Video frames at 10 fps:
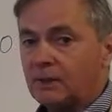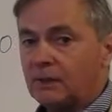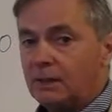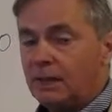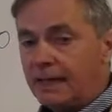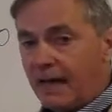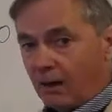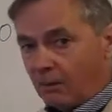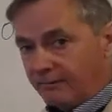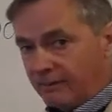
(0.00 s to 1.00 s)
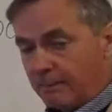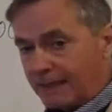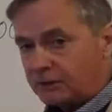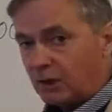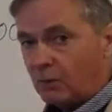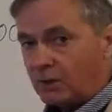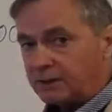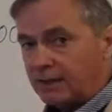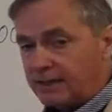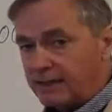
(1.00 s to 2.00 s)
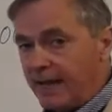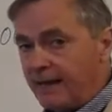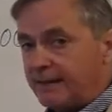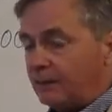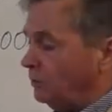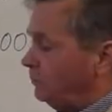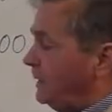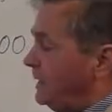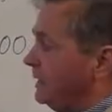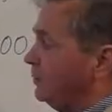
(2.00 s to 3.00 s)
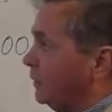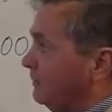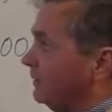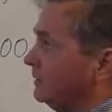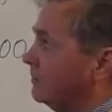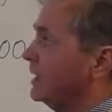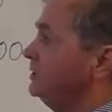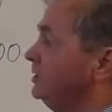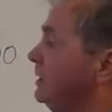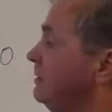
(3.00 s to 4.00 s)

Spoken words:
And however much I want to take it out, that would be an equivalent ratio.